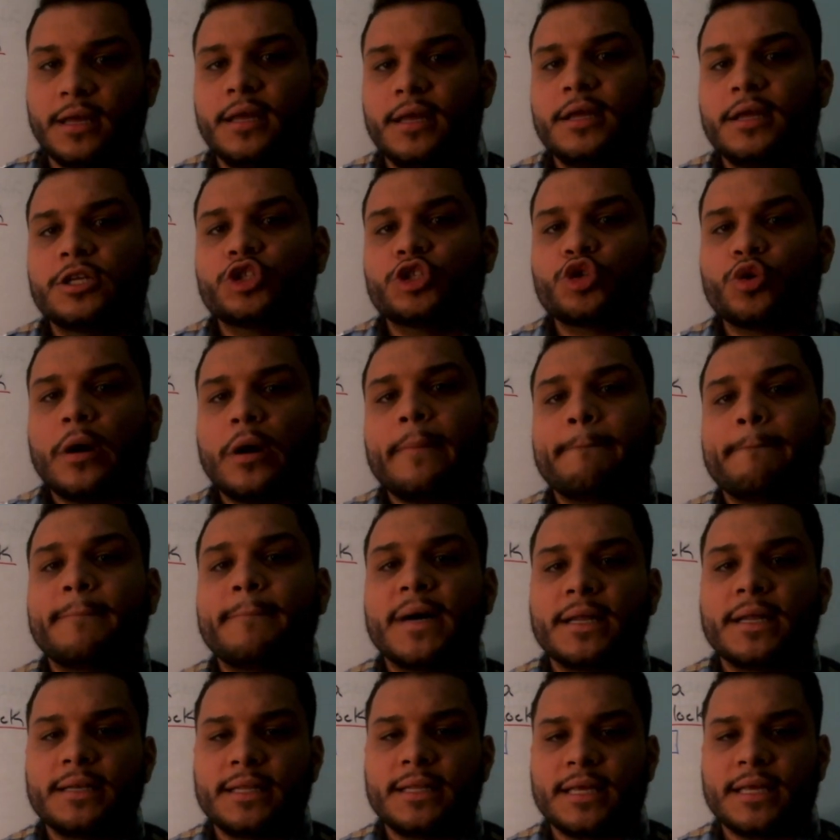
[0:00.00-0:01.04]
So on
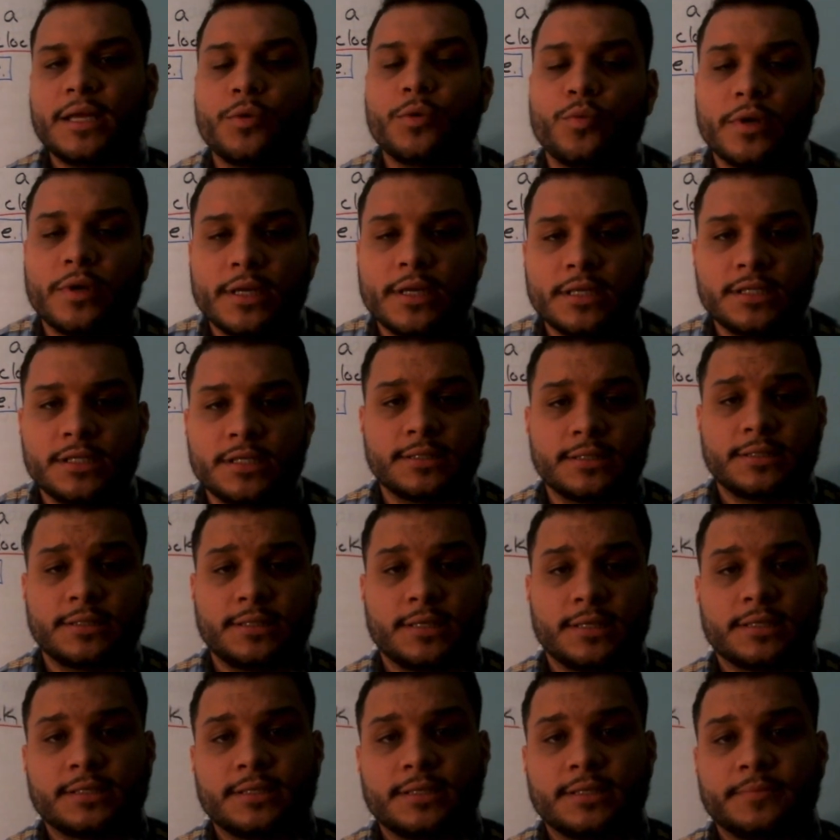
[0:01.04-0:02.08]
Monday, we took
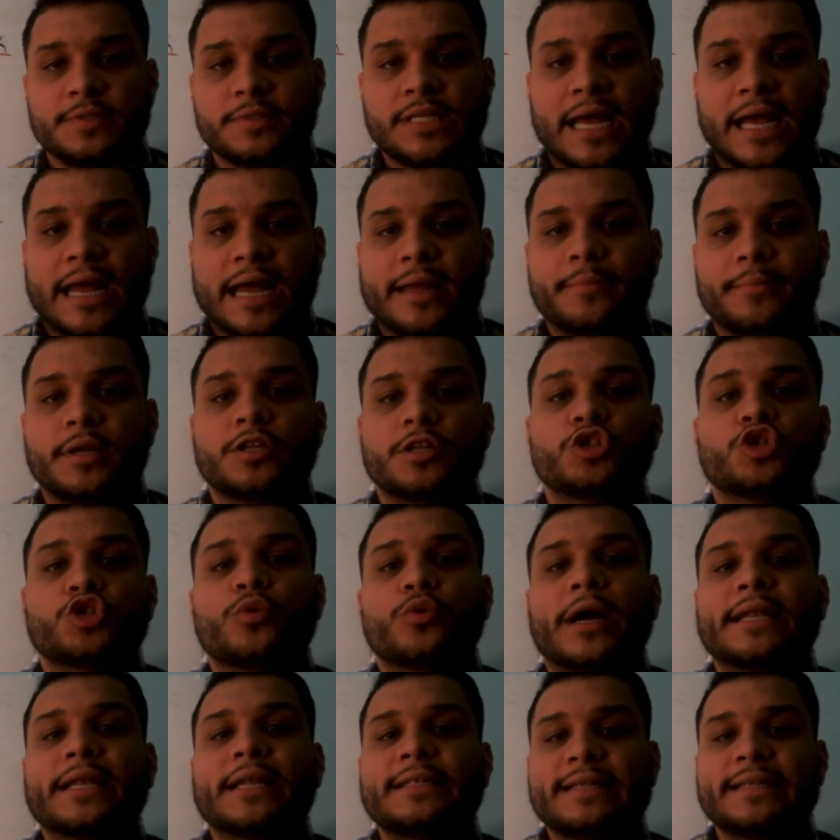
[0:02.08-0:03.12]
some time to
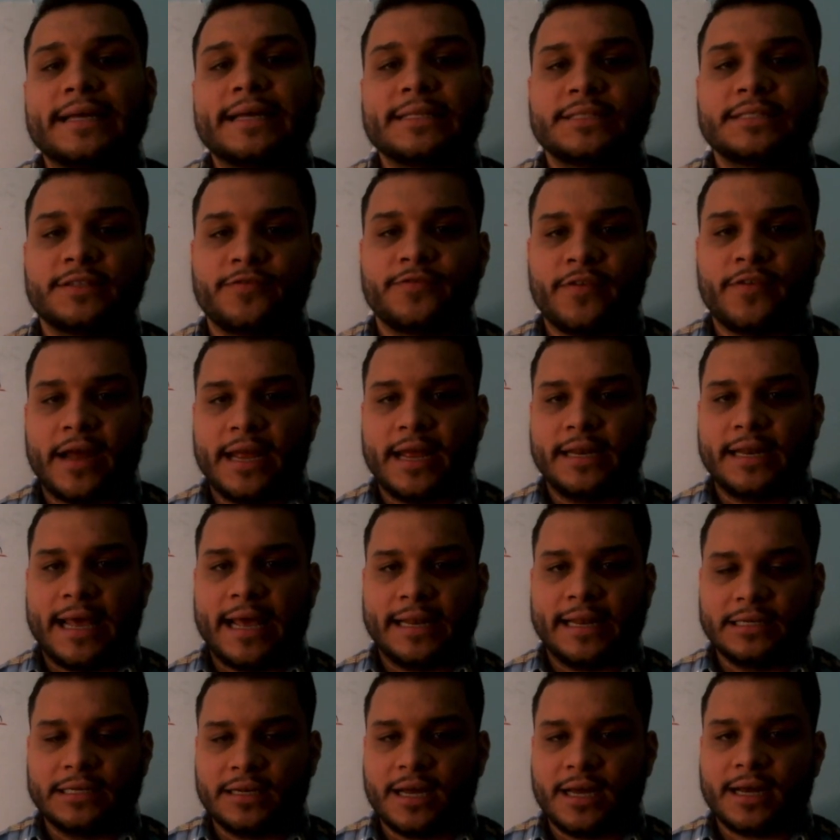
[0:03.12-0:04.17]
identify an
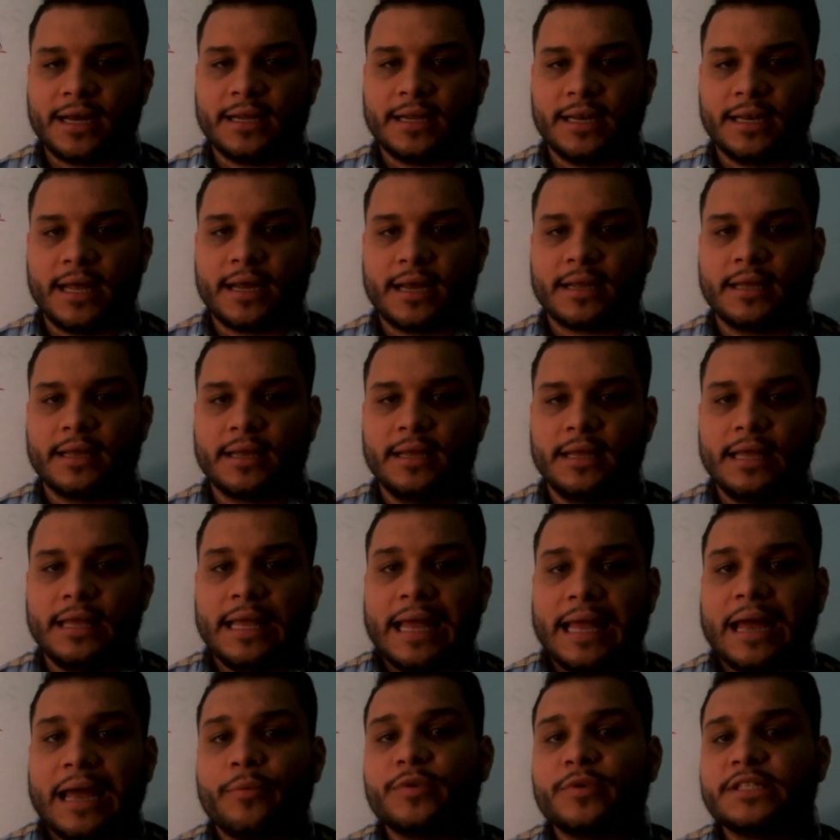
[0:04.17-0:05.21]
analog clock.
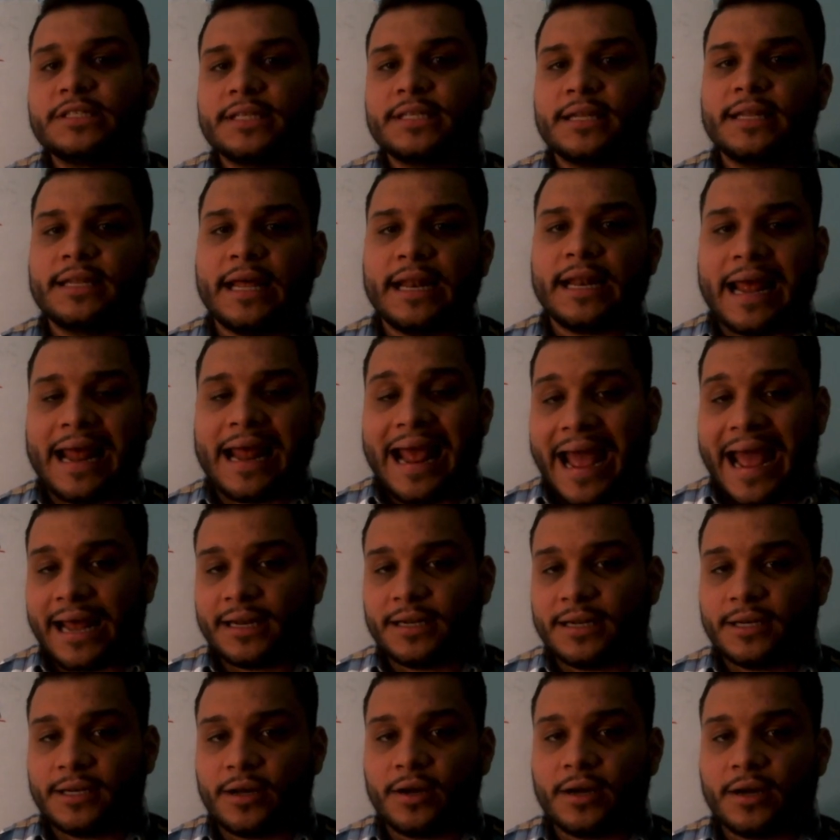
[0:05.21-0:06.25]
And we said that an
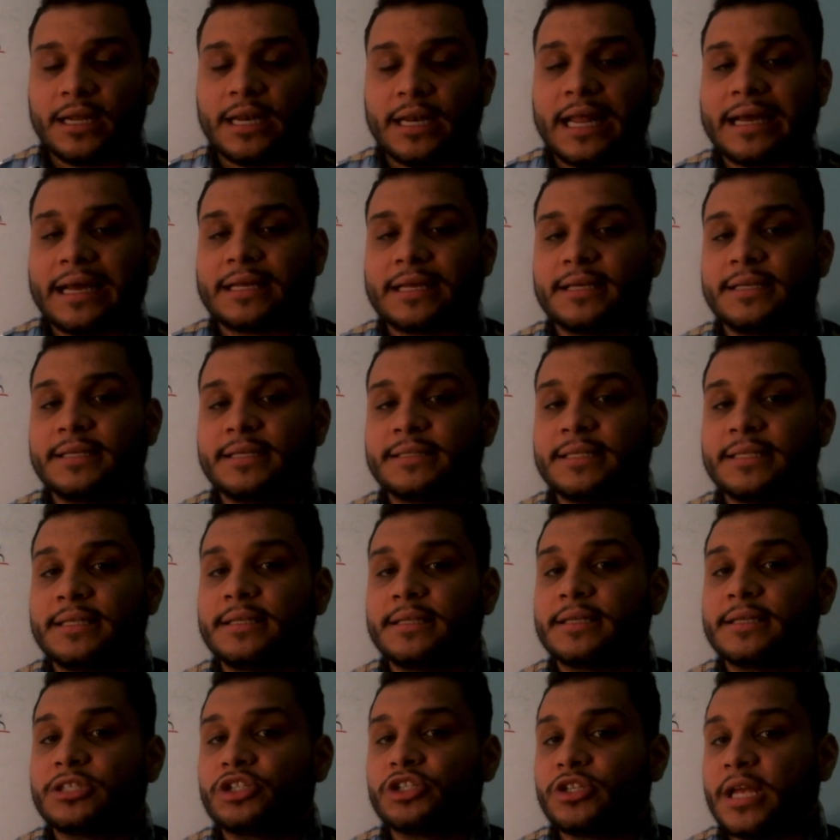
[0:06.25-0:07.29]
analog clock is in the
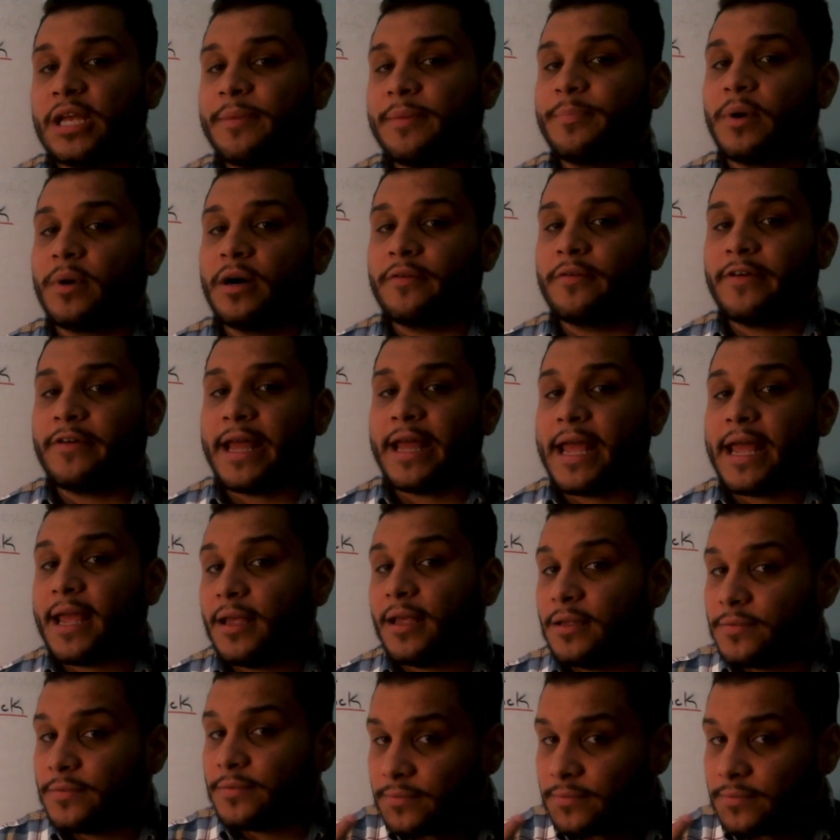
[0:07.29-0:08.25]
shape of a,